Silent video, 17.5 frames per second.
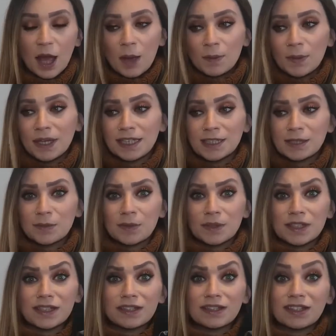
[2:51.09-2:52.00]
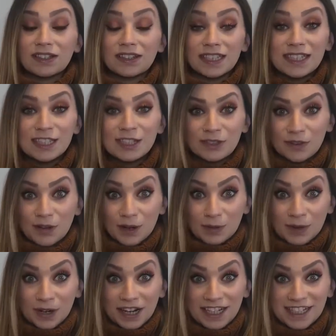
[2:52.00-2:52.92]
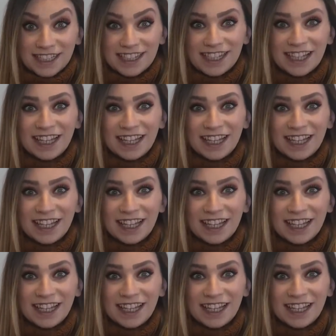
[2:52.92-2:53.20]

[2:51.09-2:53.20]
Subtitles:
because it was the least of our worries.